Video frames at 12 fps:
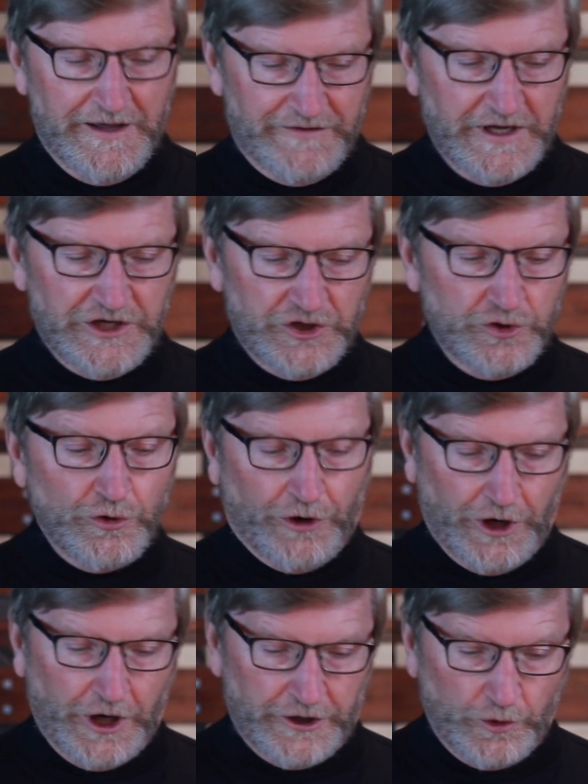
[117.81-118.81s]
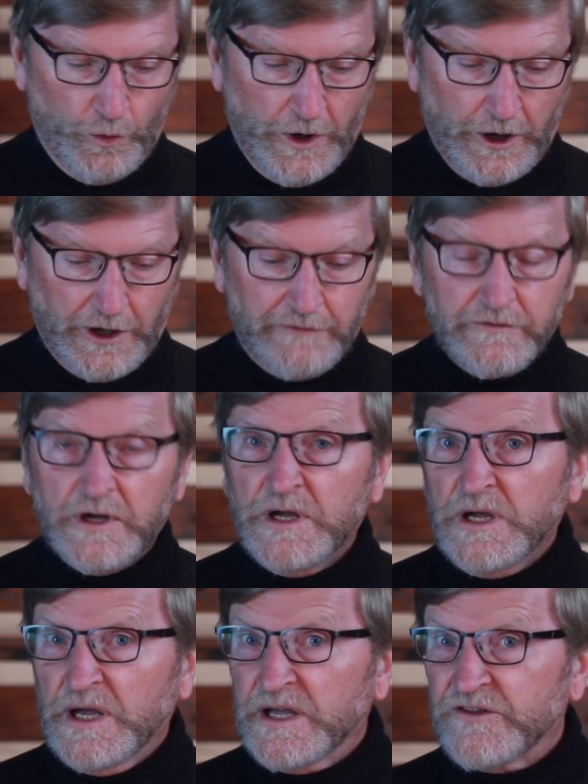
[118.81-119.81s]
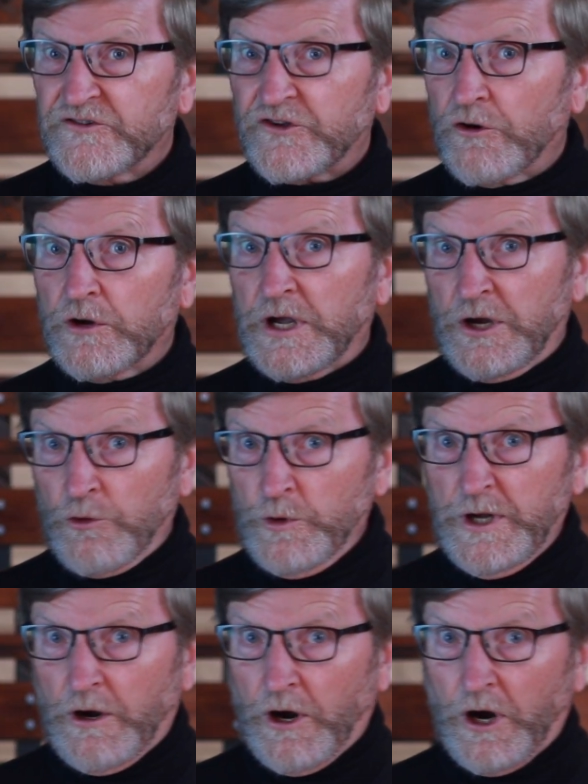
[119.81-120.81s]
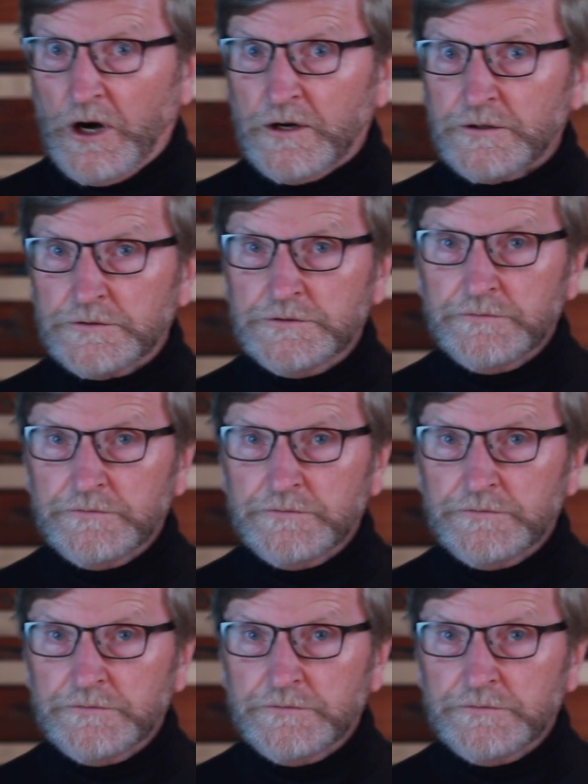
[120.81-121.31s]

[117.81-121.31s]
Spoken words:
that you are unaware of. And so here we are.